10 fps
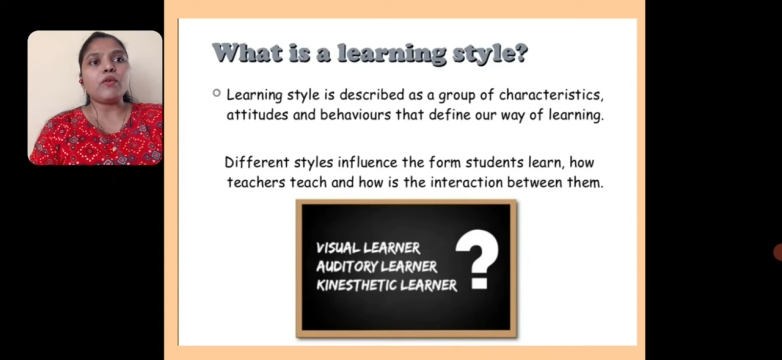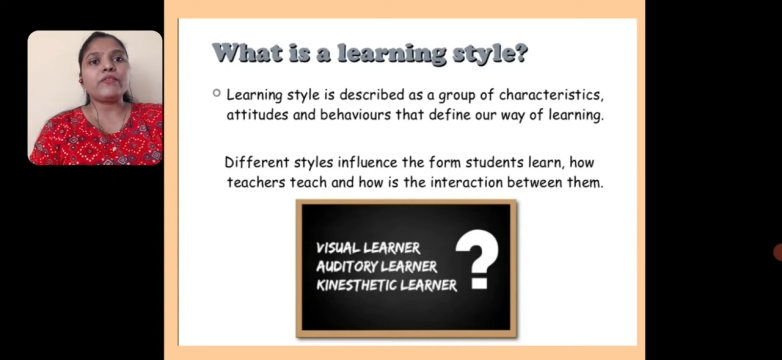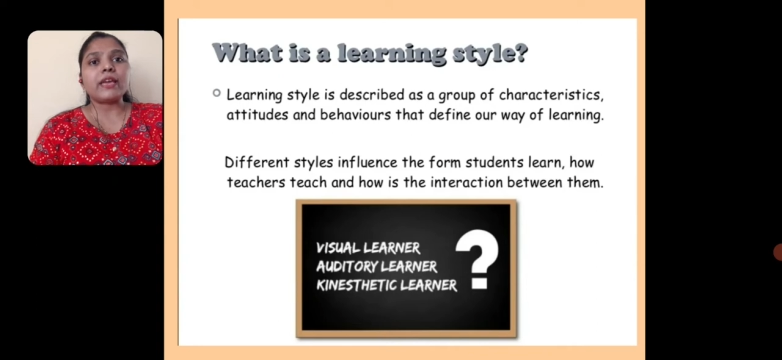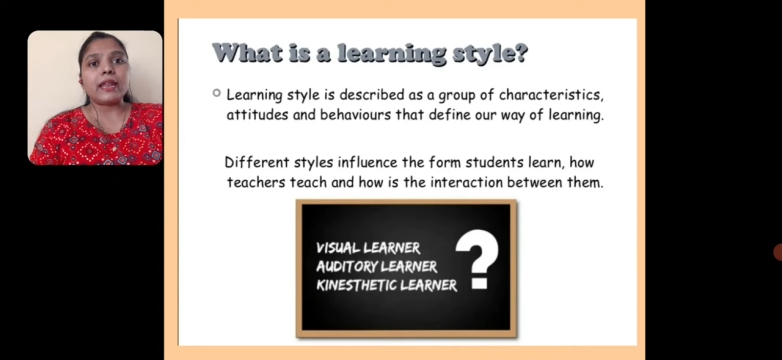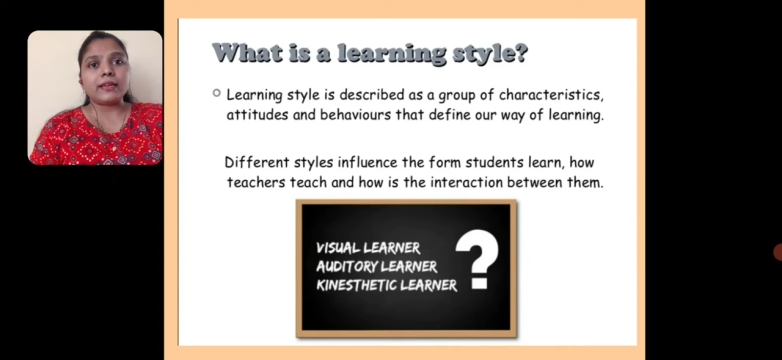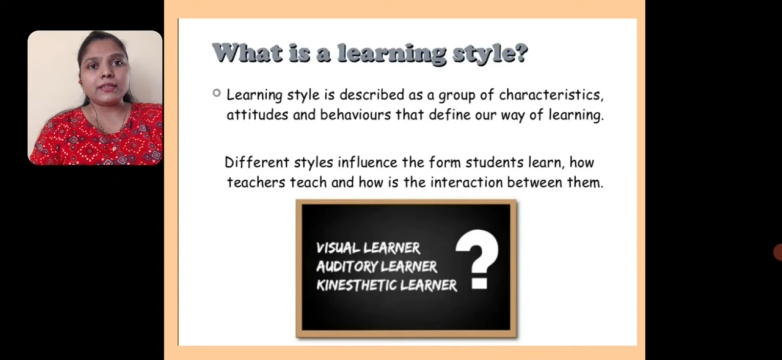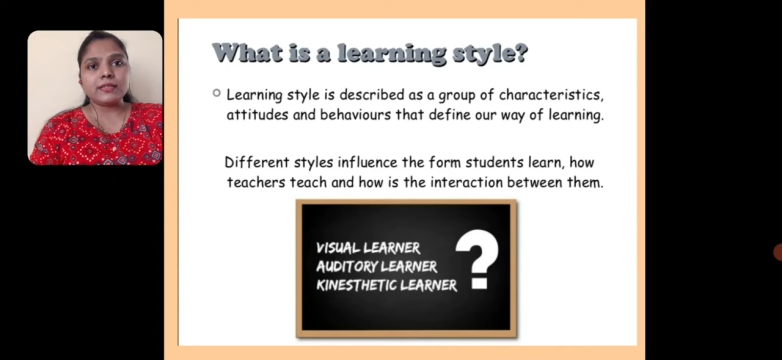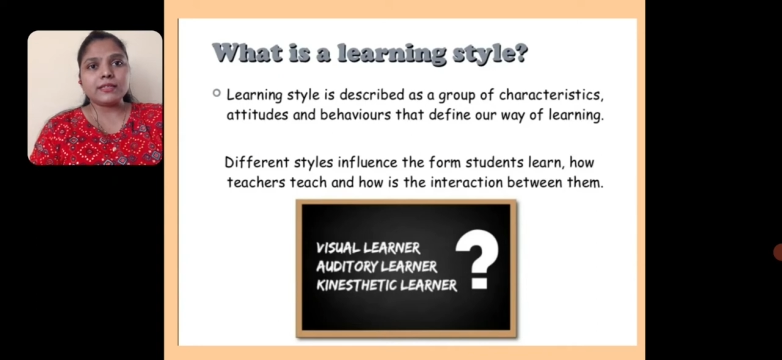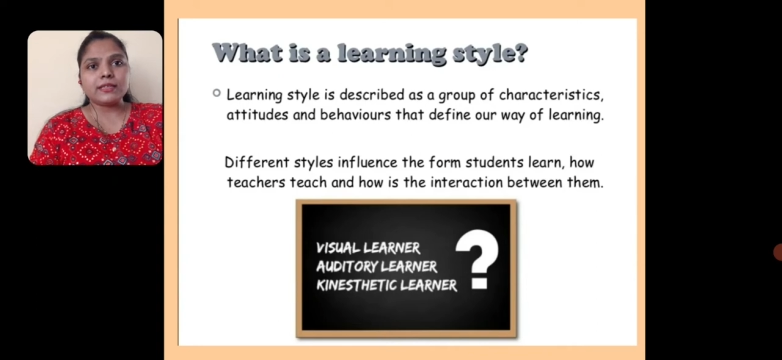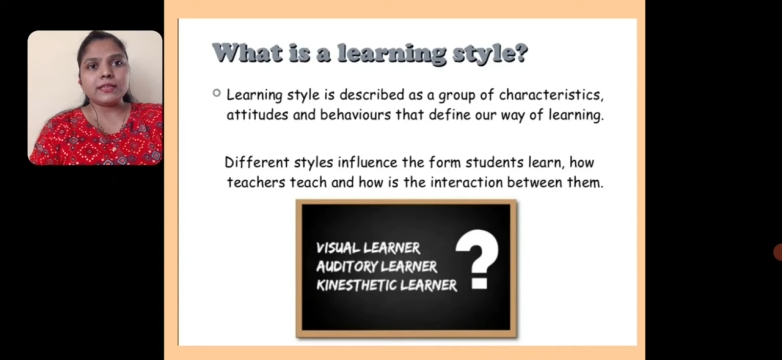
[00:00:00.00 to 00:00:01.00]

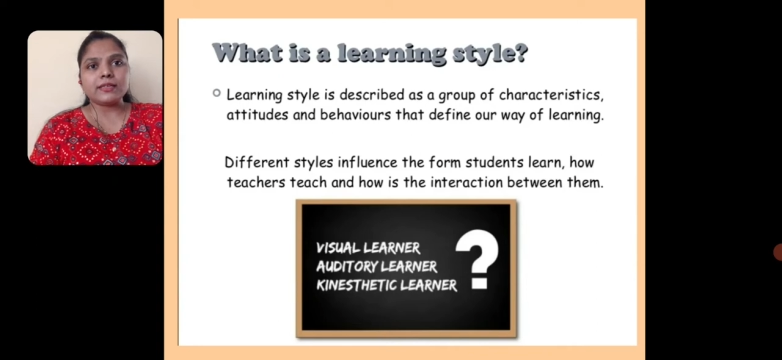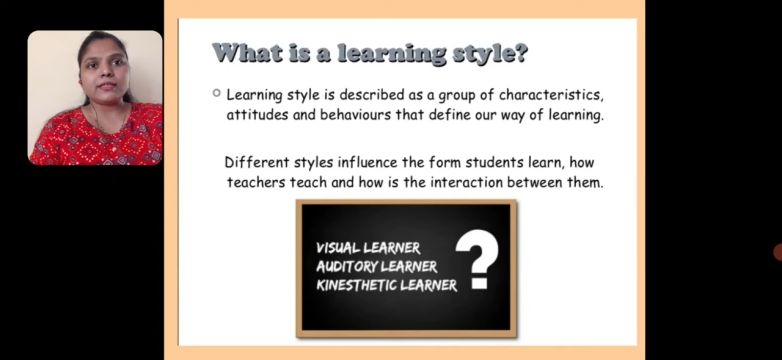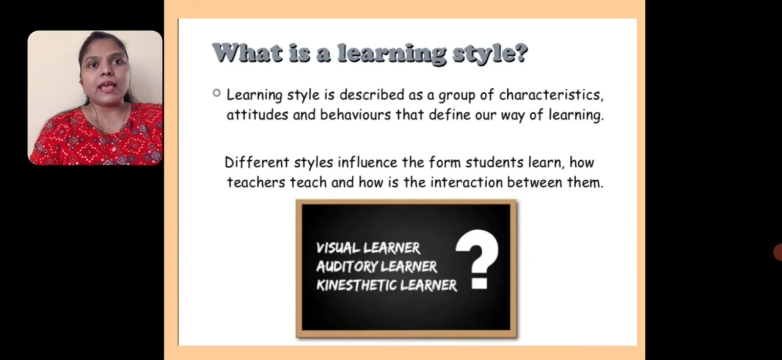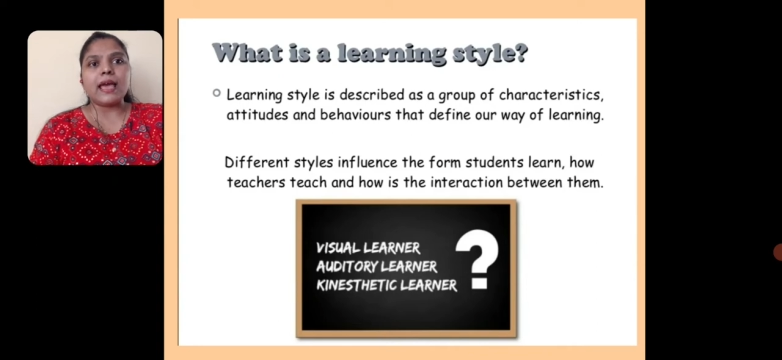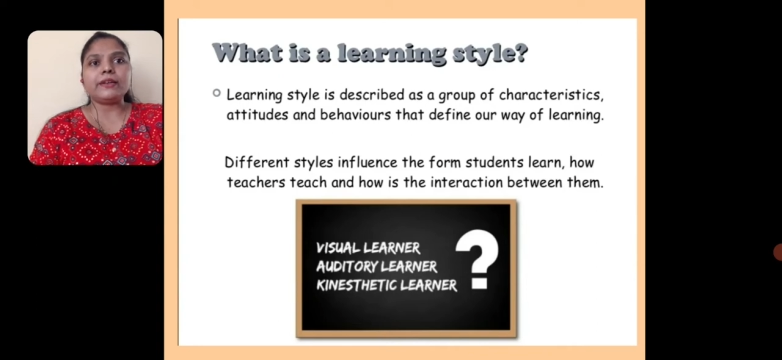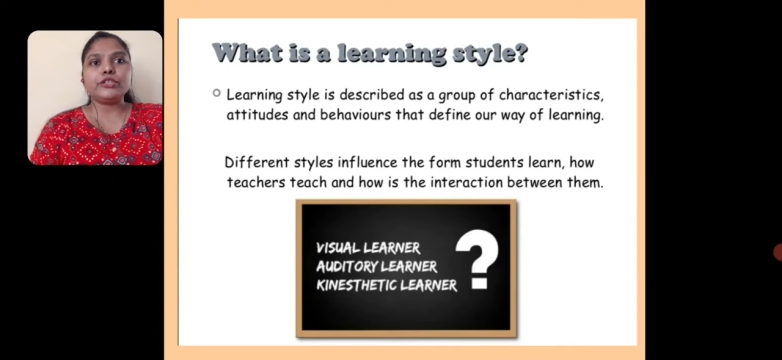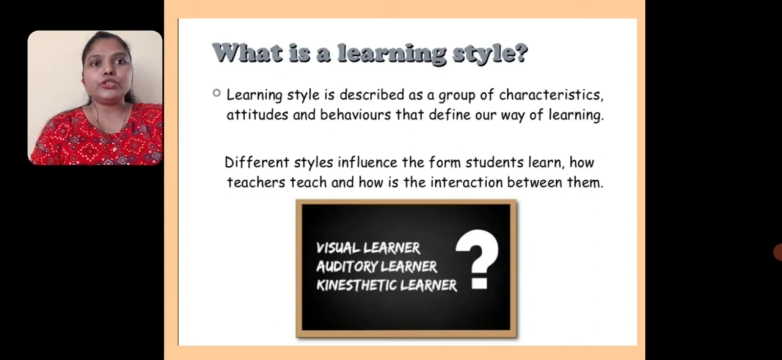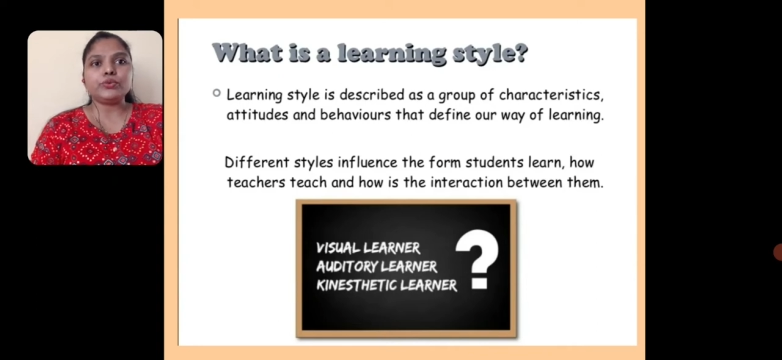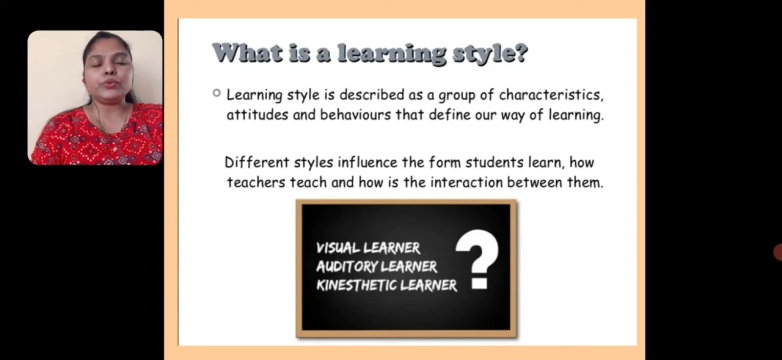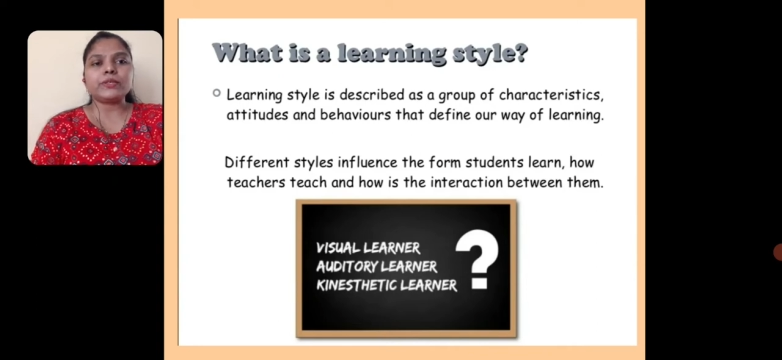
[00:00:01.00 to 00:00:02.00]
characteristics,
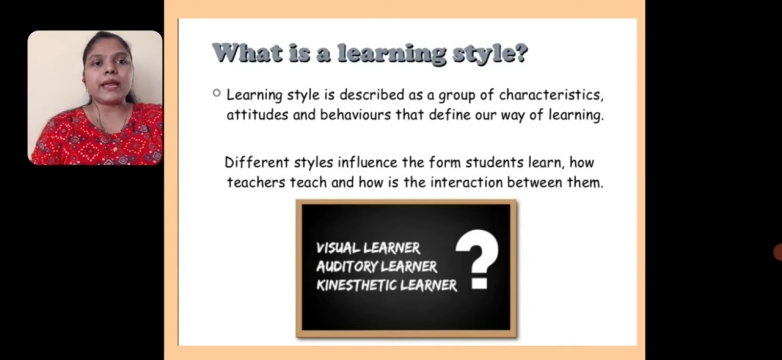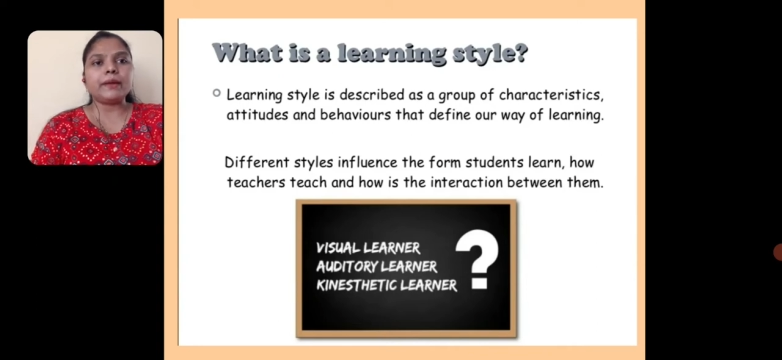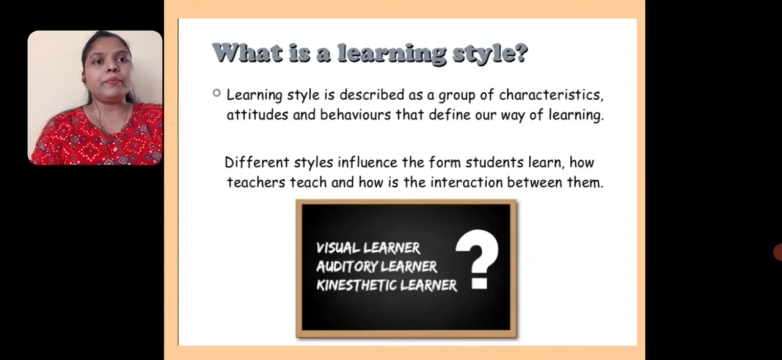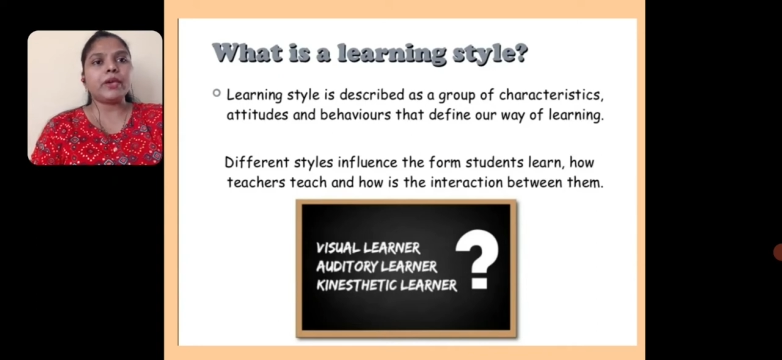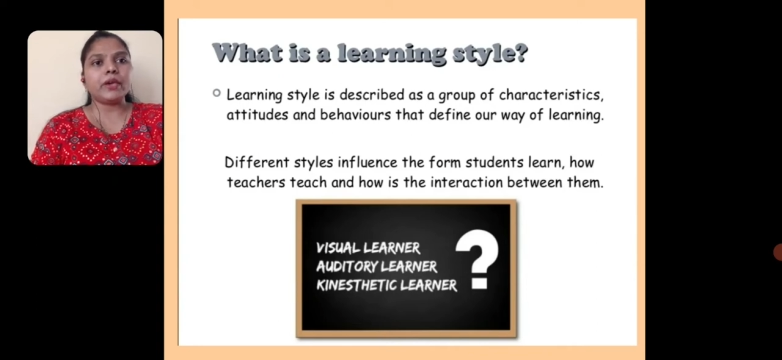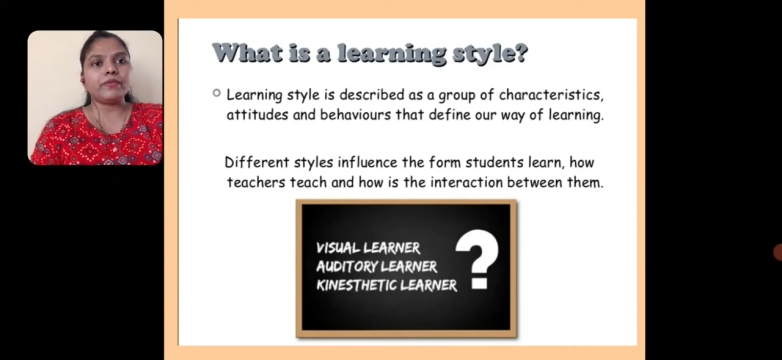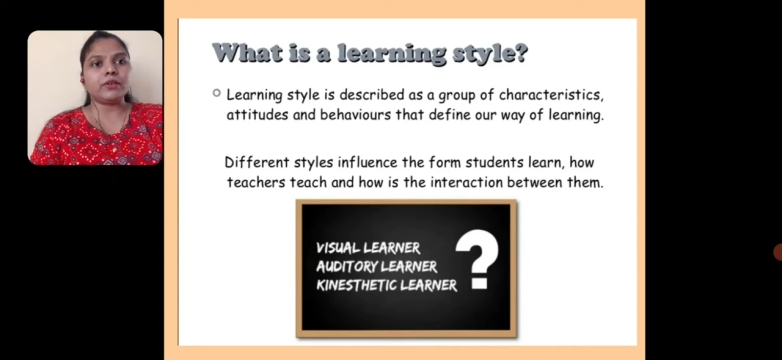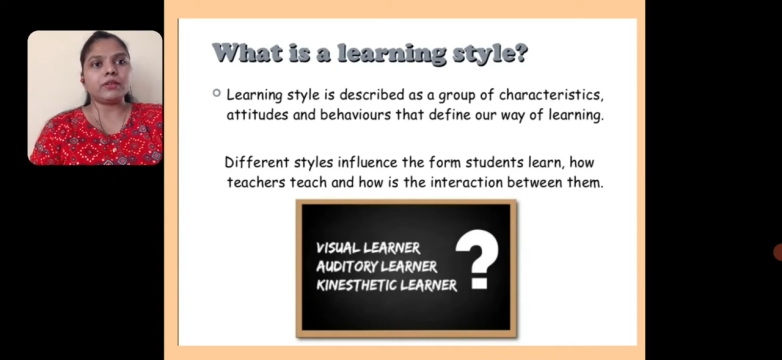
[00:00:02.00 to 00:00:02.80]
attitudes and behavior